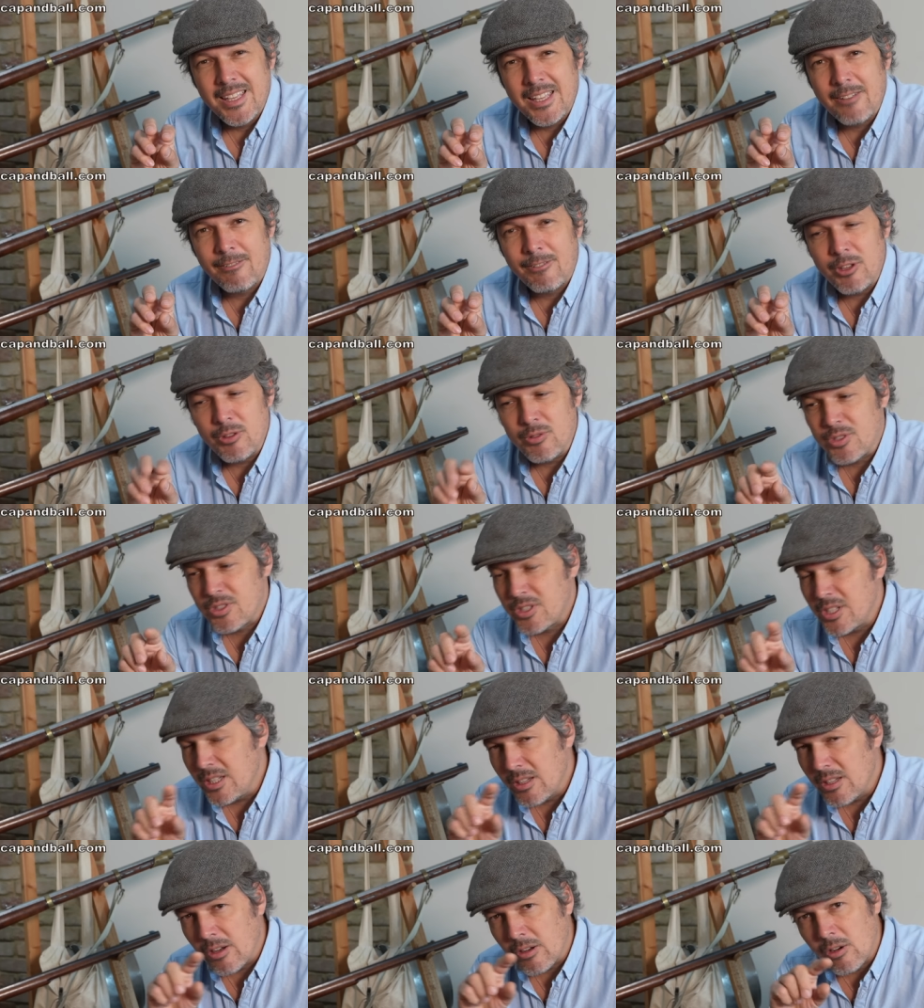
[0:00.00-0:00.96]
If you
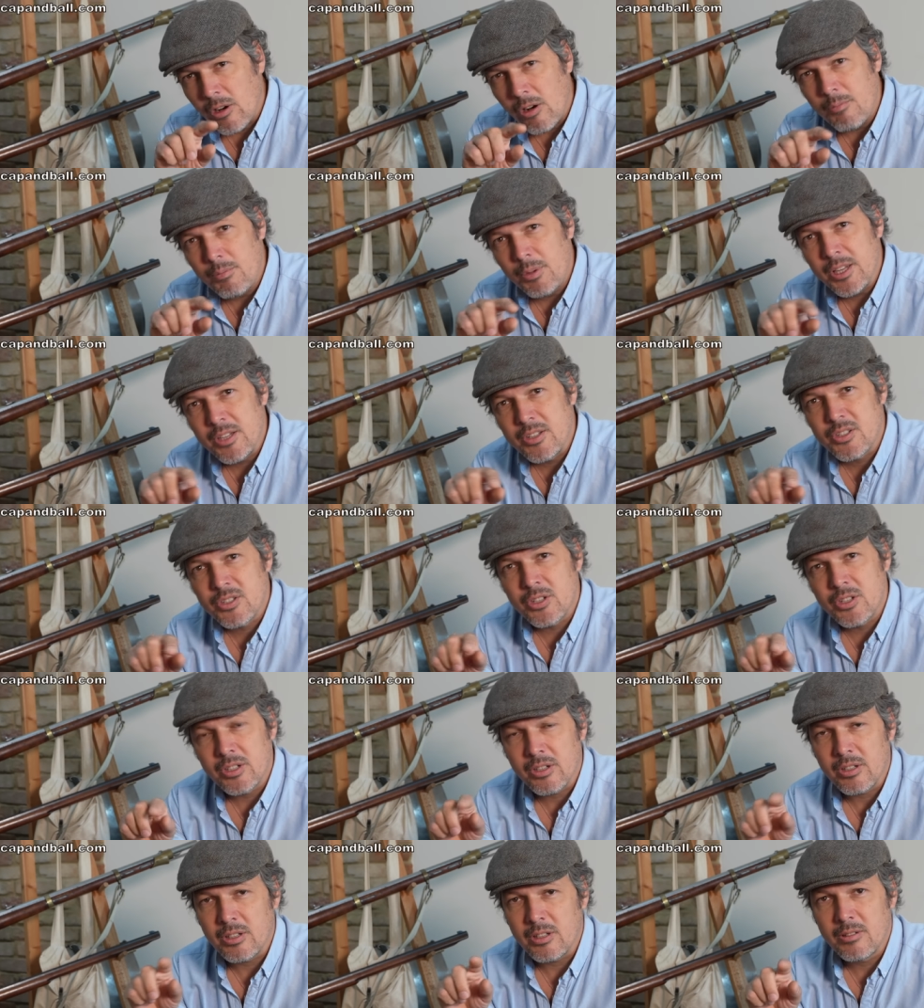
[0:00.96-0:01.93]
see a complete
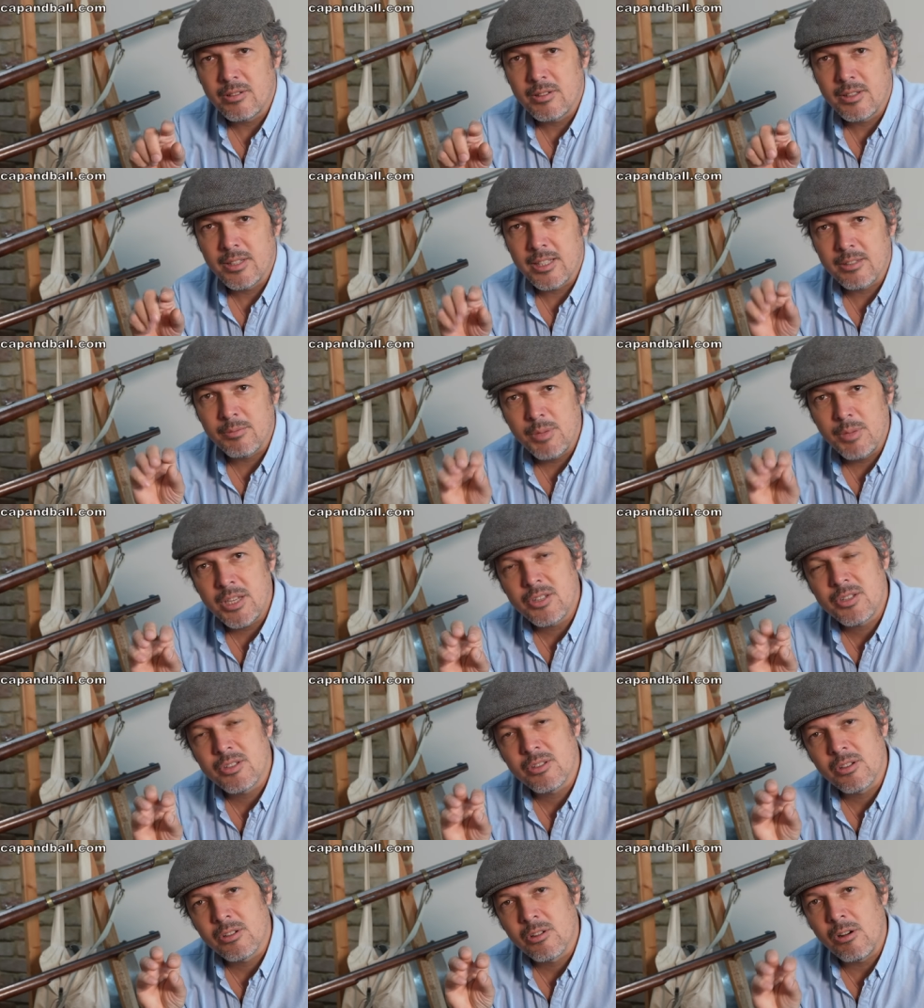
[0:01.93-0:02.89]
circle, that
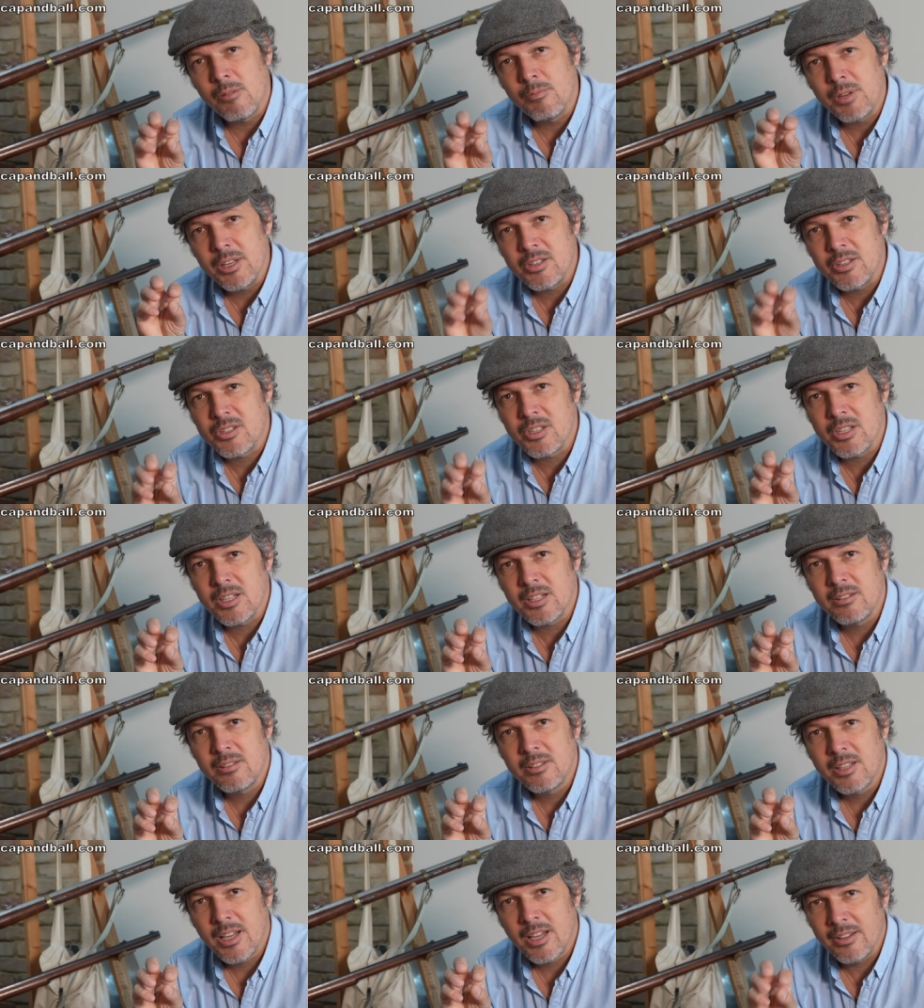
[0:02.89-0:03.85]
means a complete
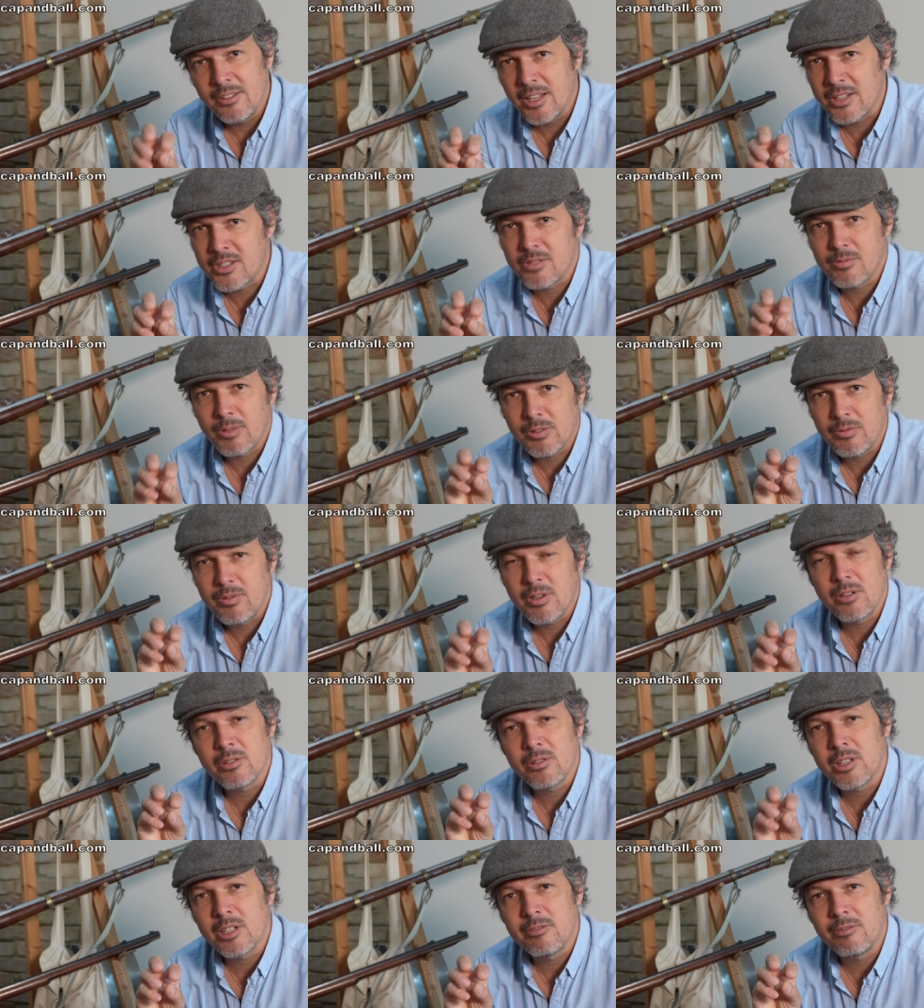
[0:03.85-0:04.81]
seal, and that's what we are
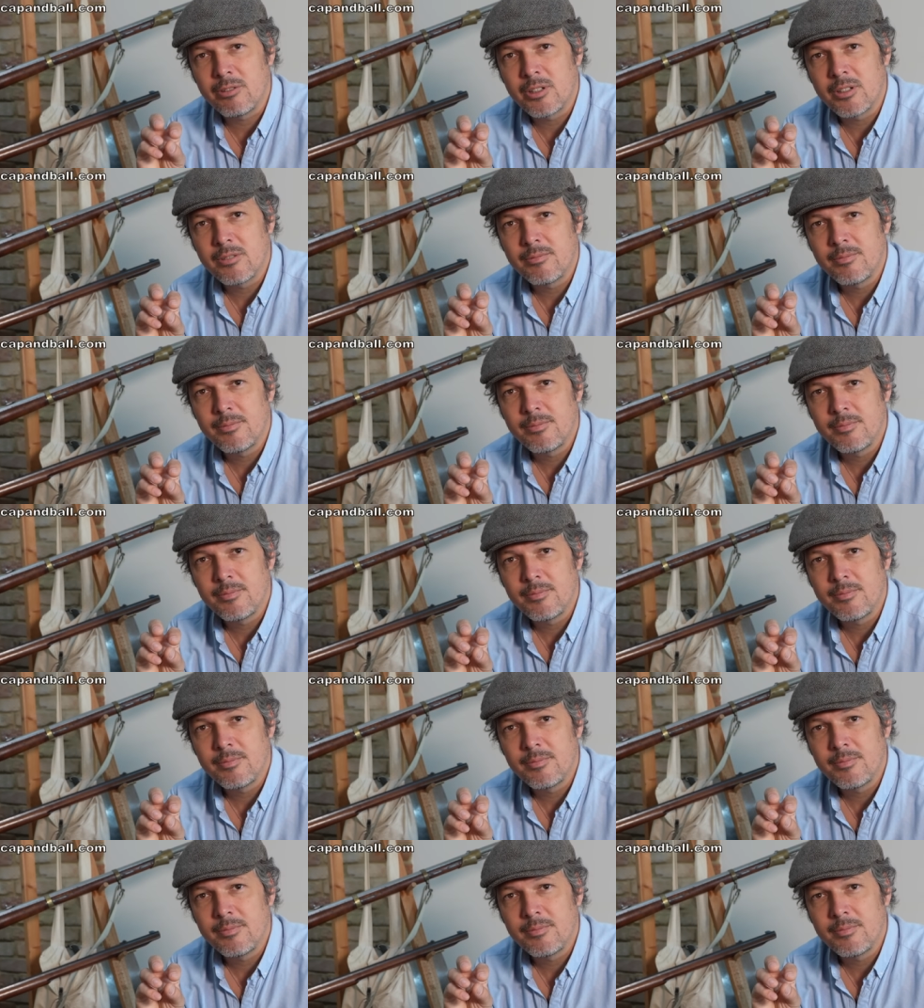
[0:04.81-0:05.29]
looking for.